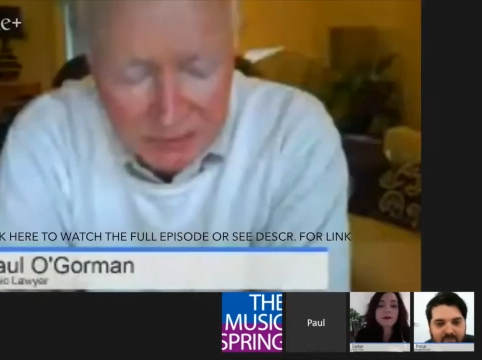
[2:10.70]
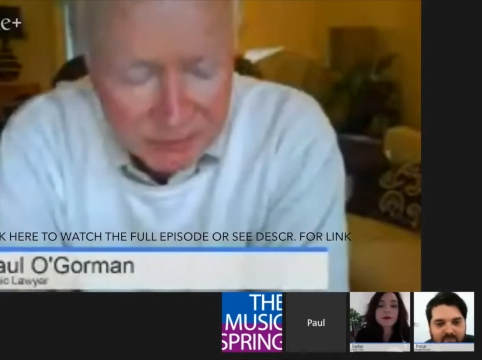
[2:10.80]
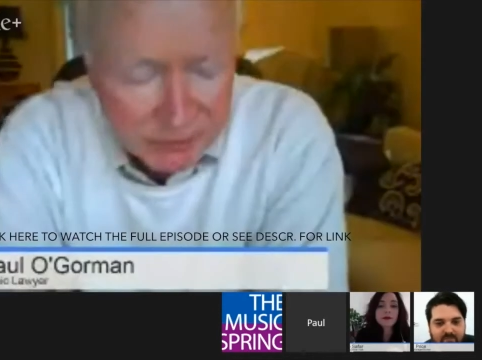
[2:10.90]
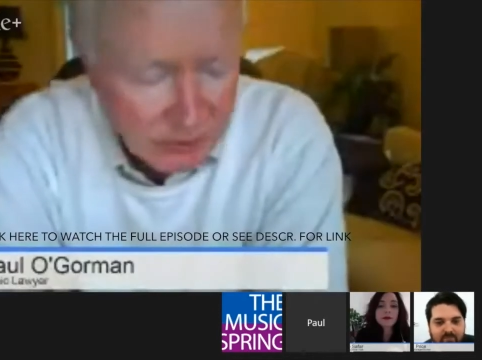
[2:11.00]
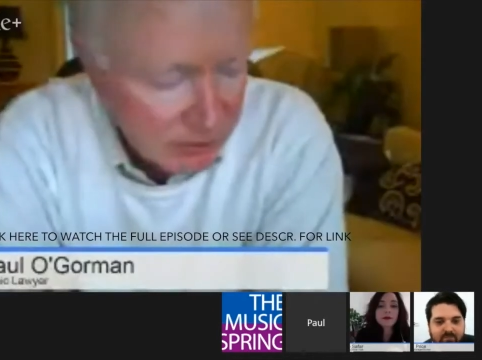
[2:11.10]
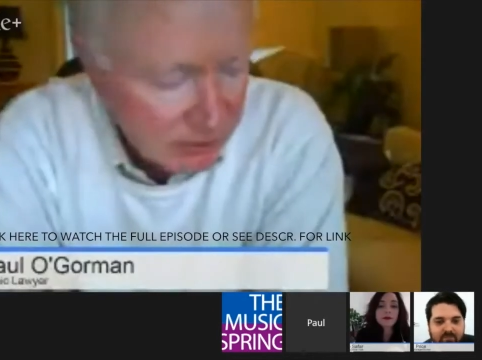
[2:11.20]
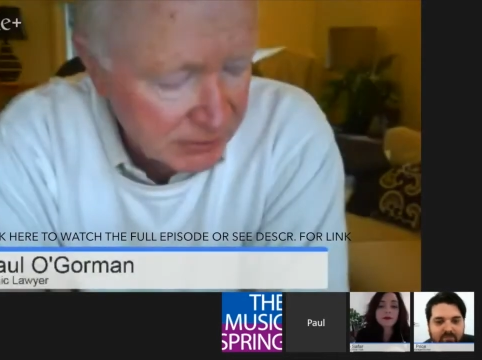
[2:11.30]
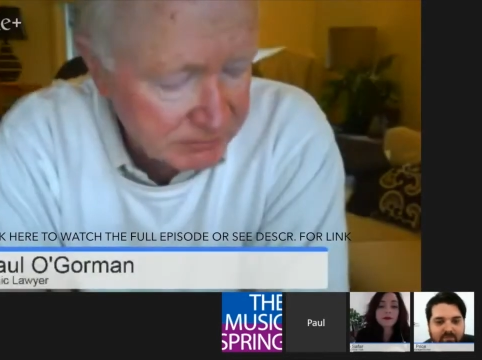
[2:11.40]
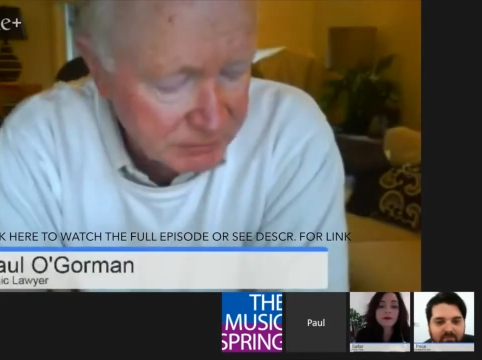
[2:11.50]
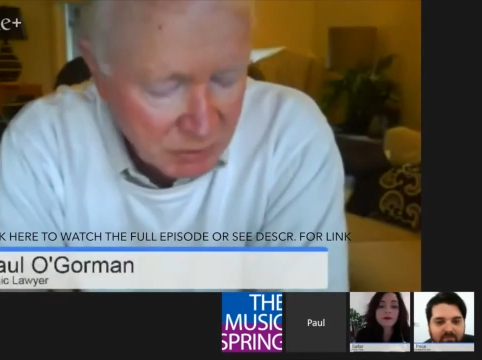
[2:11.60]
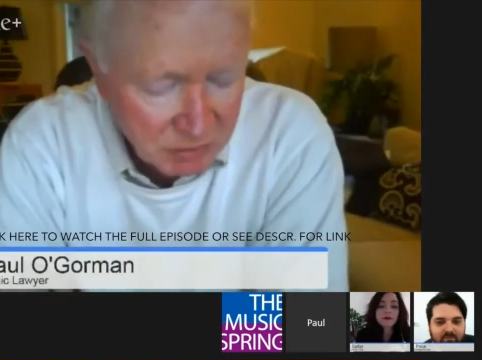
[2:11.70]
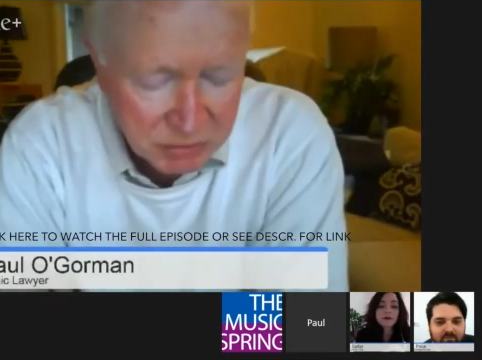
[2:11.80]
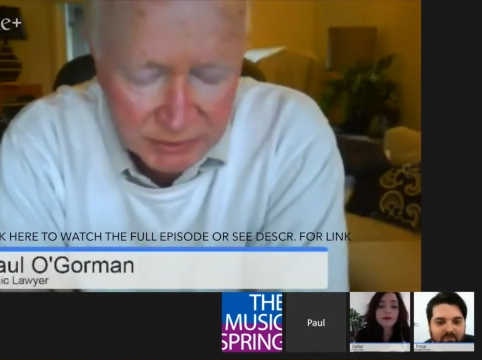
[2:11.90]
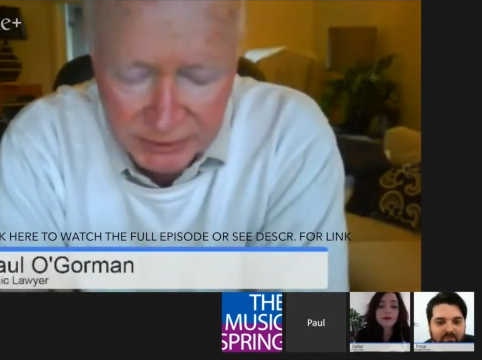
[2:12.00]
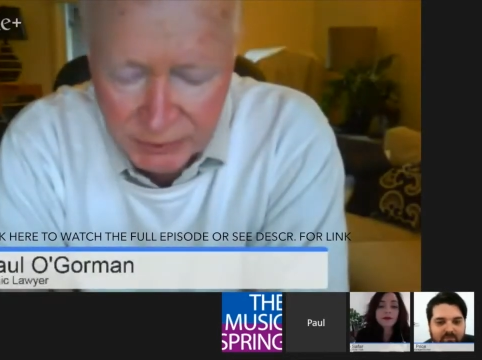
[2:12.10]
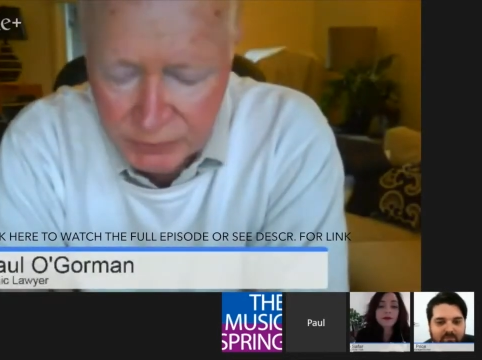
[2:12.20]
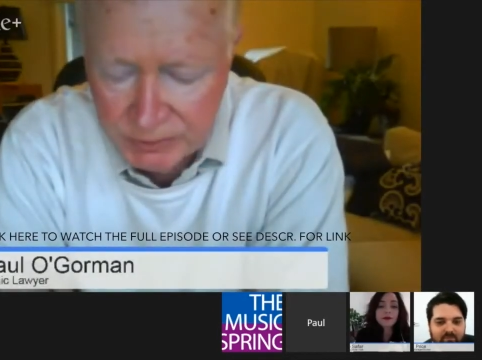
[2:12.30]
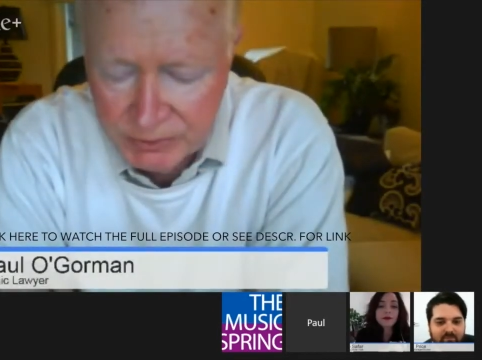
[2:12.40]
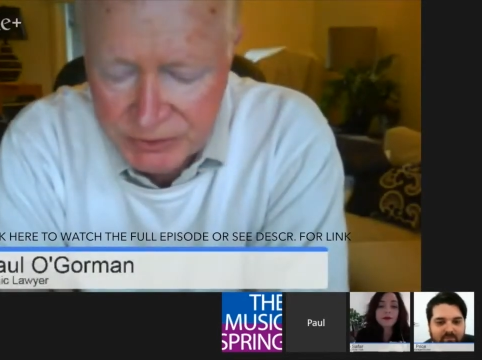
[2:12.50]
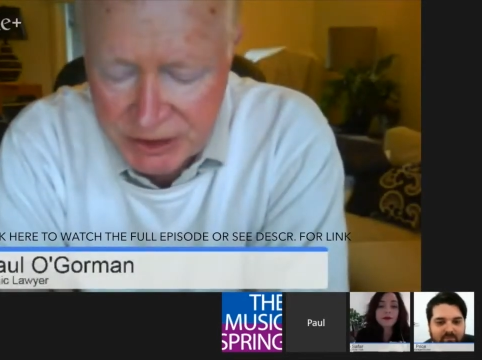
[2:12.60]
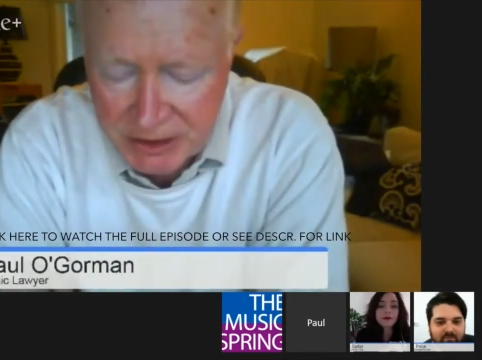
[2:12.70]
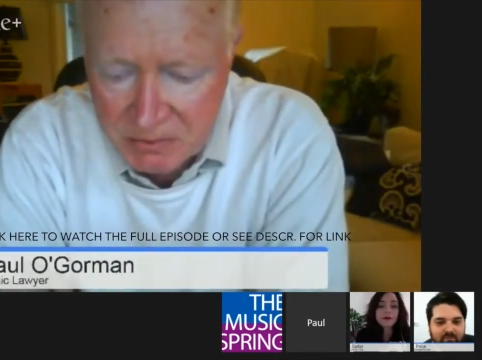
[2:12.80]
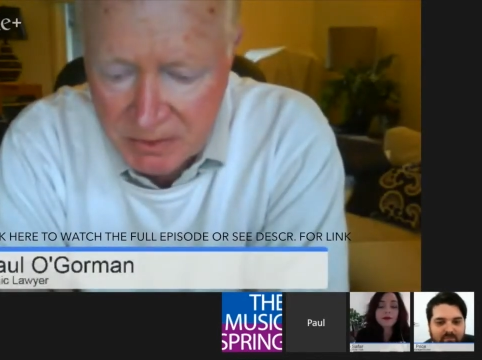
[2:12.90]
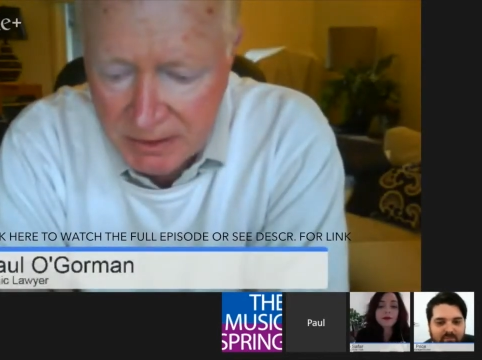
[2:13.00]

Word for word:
Speaker 1: uh, I completely agree with Tim.